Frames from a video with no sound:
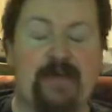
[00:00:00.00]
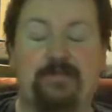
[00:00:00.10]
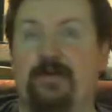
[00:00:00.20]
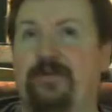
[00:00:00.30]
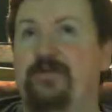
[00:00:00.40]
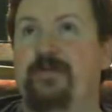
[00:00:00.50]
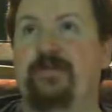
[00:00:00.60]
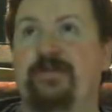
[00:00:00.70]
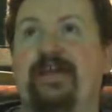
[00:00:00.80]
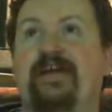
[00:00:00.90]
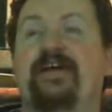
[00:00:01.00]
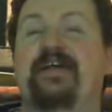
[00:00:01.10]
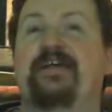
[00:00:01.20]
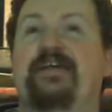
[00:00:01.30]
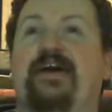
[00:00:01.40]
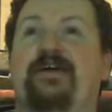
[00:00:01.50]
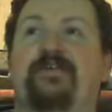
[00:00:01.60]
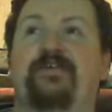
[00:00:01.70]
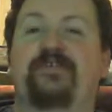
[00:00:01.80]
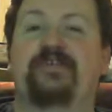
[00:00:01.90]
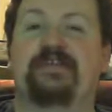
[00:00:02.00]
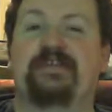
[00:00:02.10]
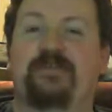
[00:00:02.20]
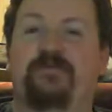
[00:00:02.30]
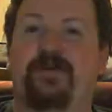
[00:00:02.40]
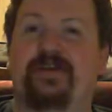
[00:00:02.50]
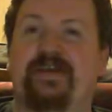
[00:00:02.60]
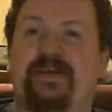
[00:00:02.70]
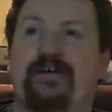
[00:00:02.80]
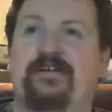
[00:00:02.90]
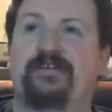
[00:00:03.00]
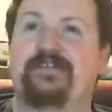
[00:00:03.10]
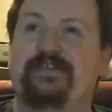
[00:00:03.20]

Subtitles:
I'm not going to be doing that. I'm currently still working on